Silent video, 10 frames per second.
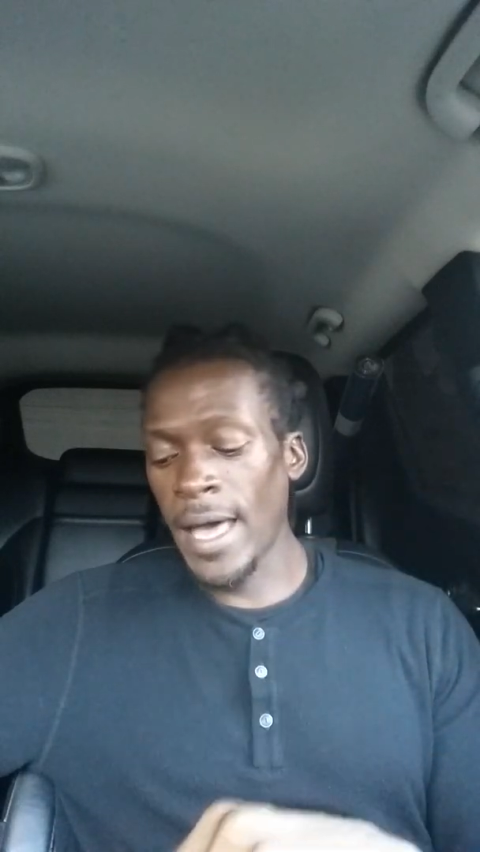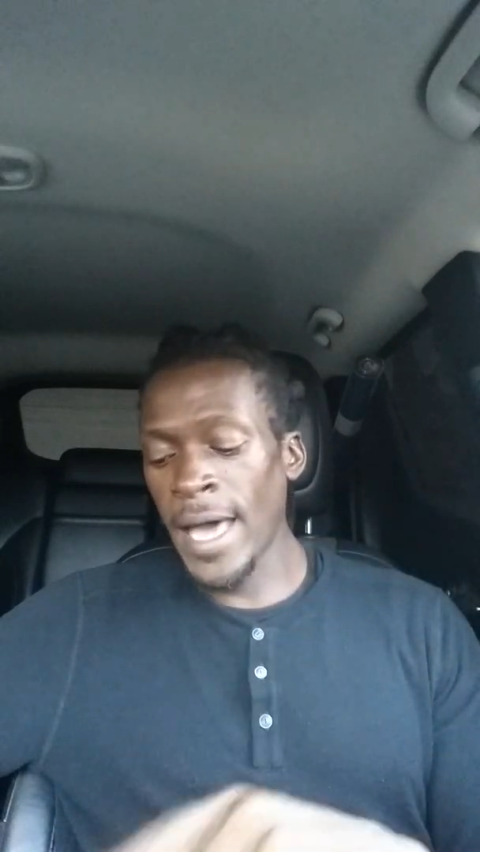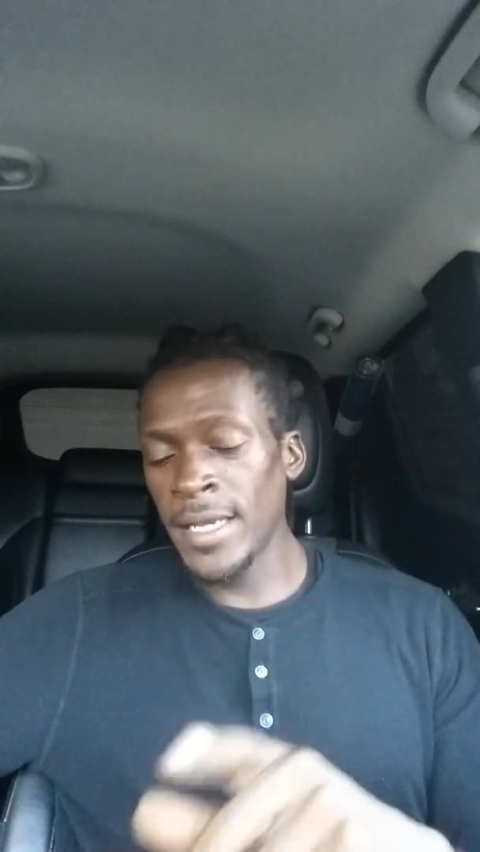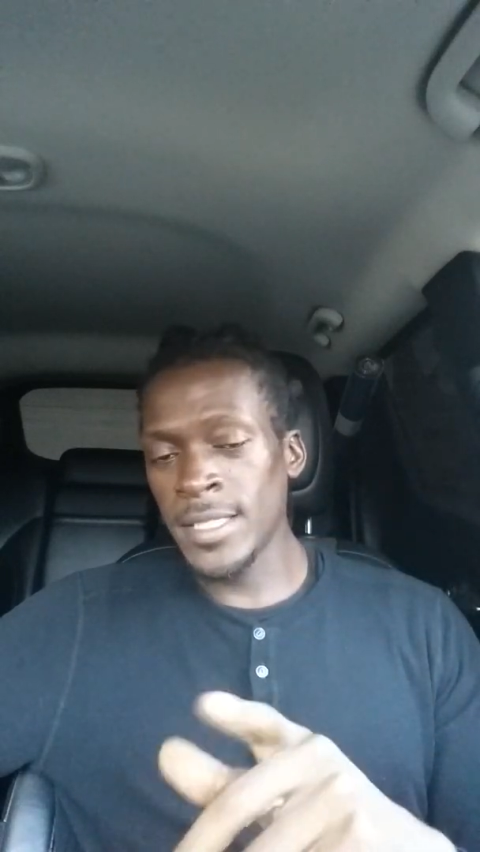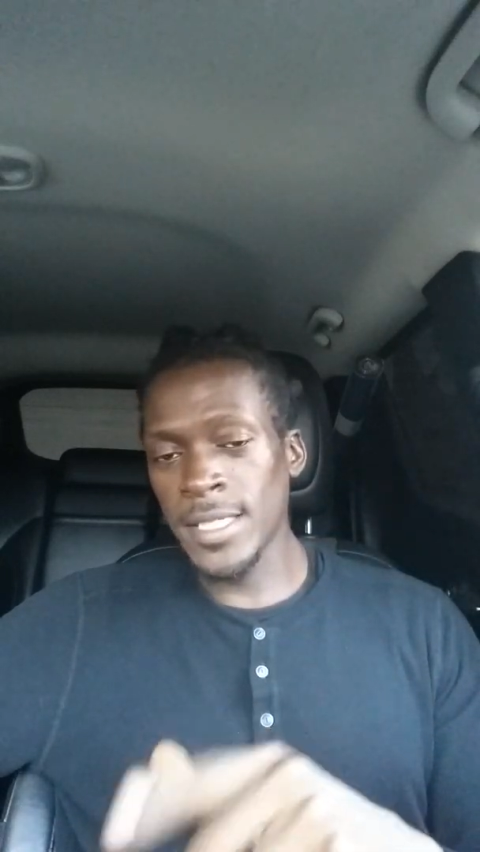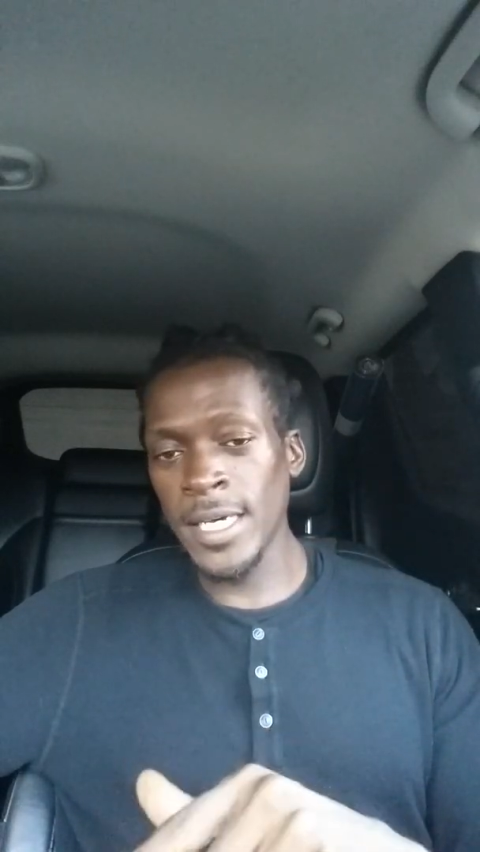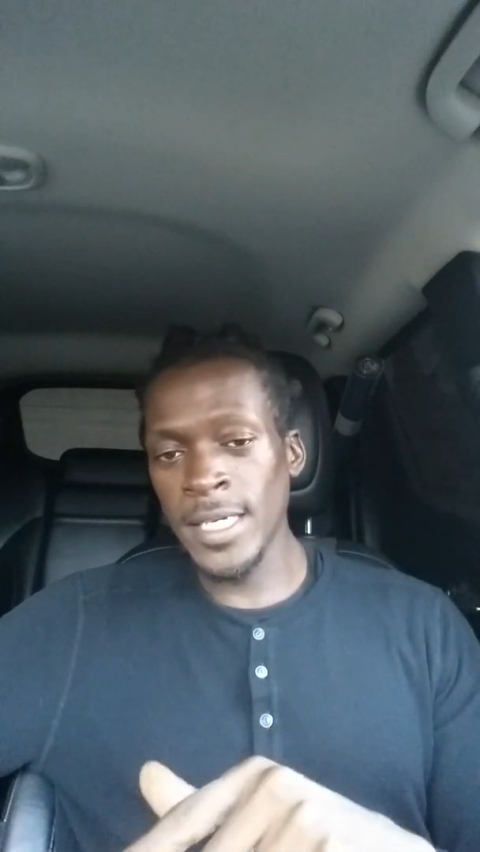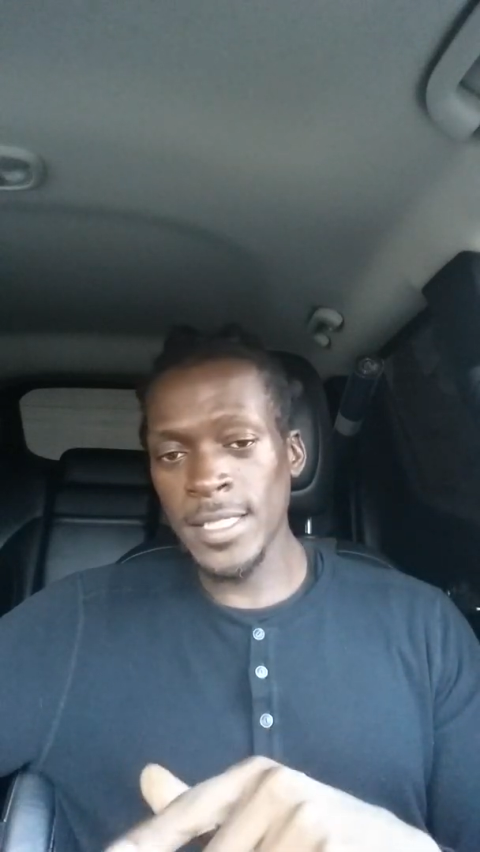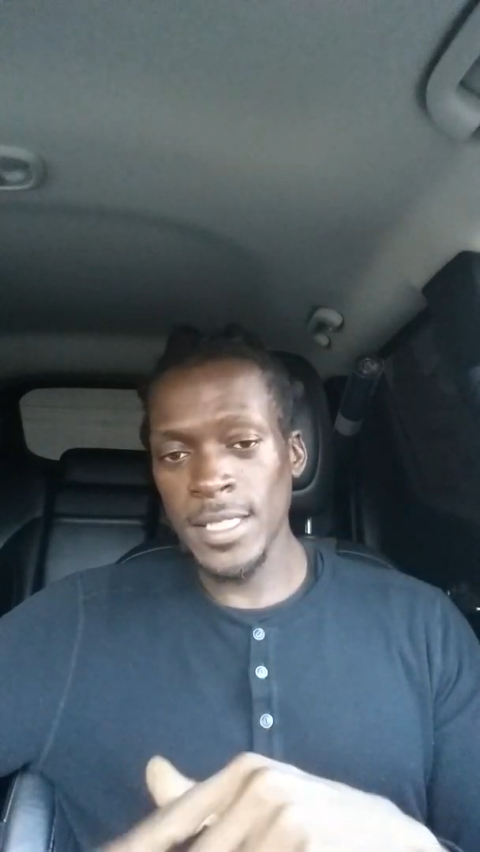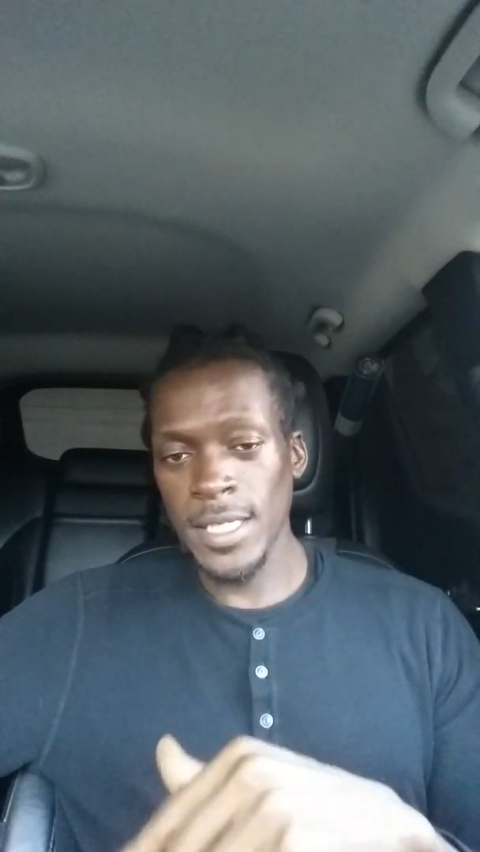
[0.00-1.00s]
I
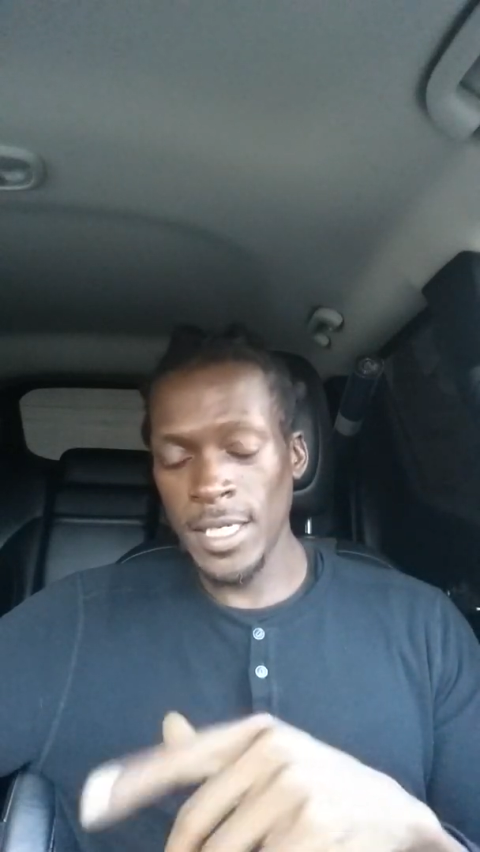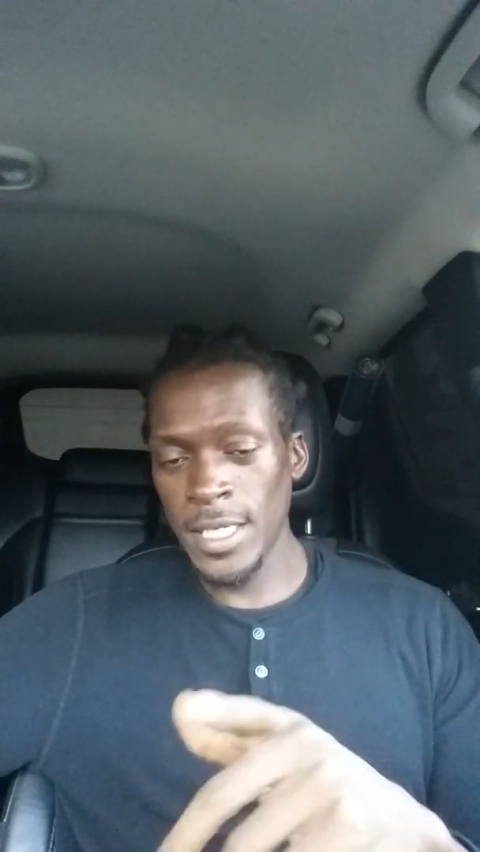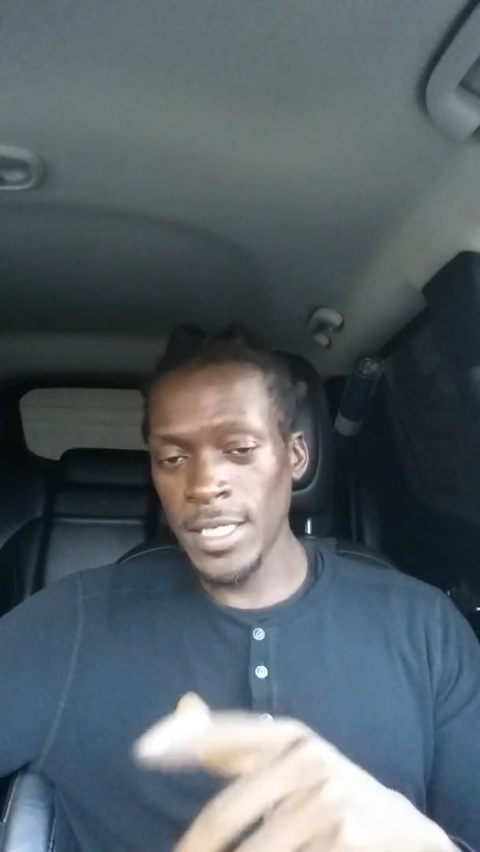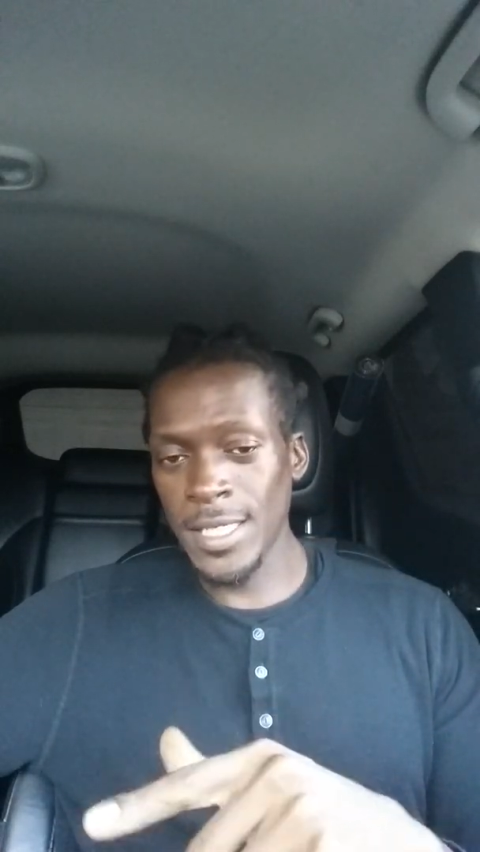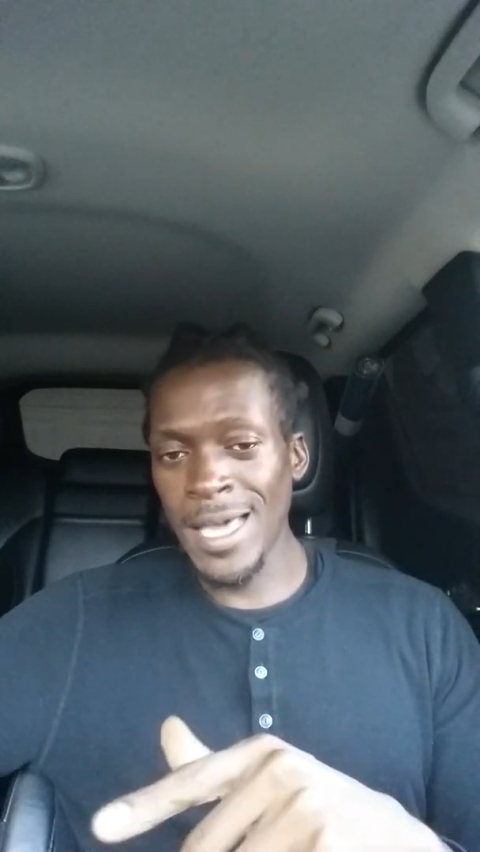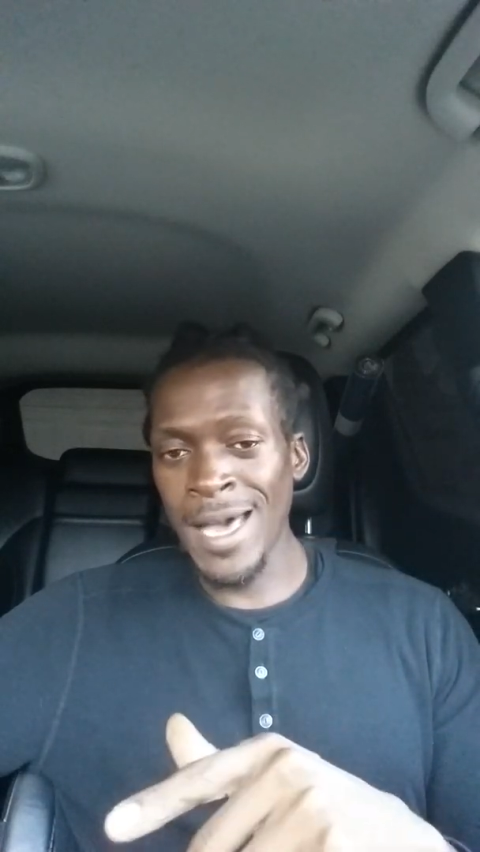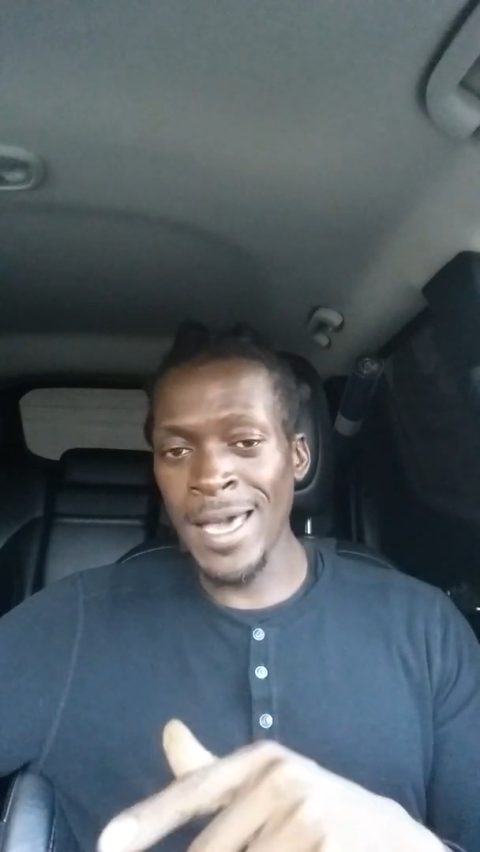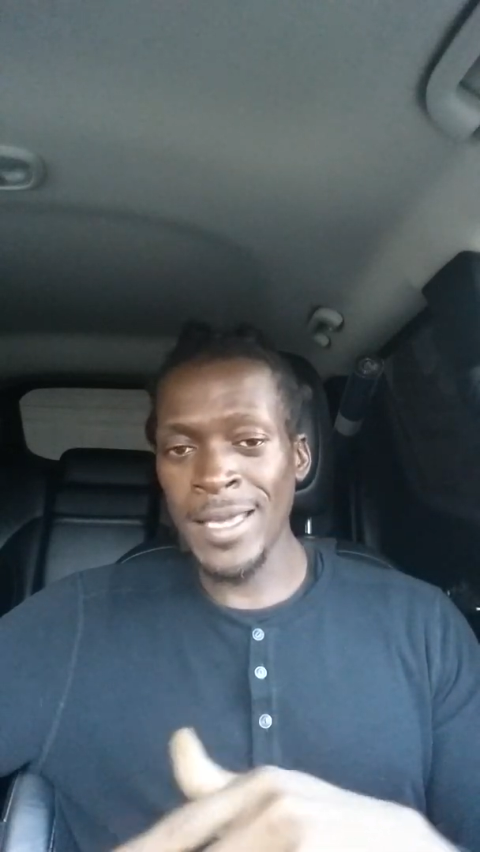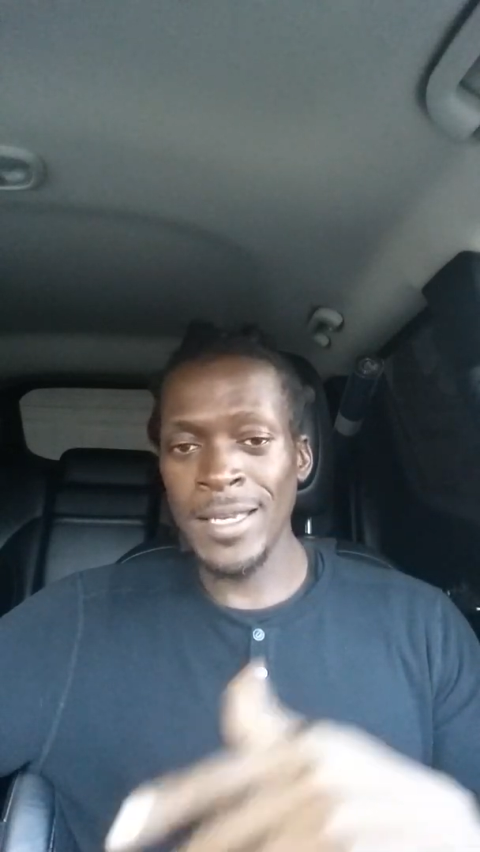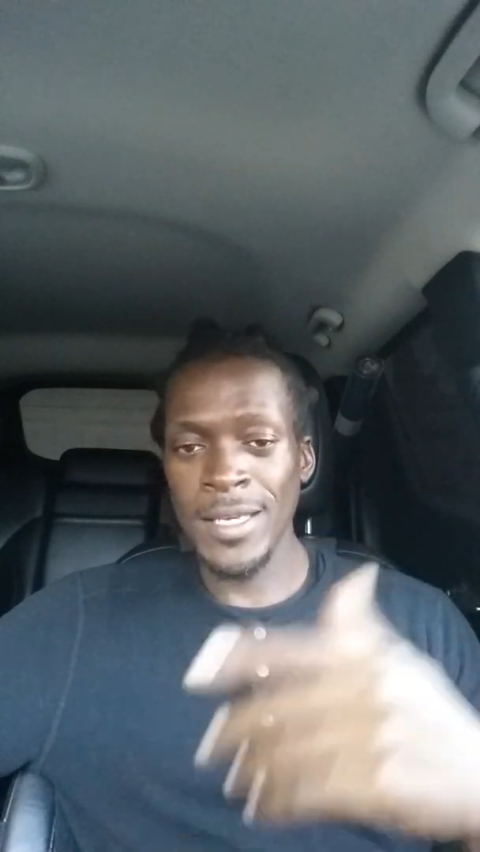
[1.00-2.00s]
discuss in this
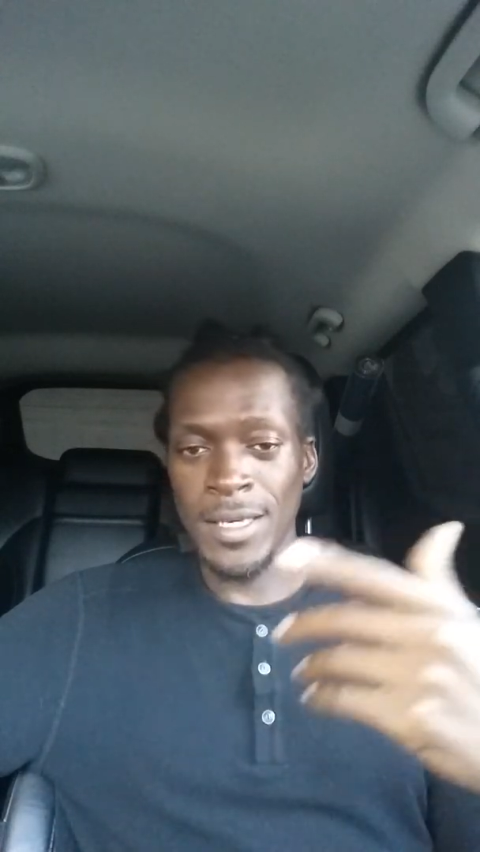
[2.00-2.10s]
guide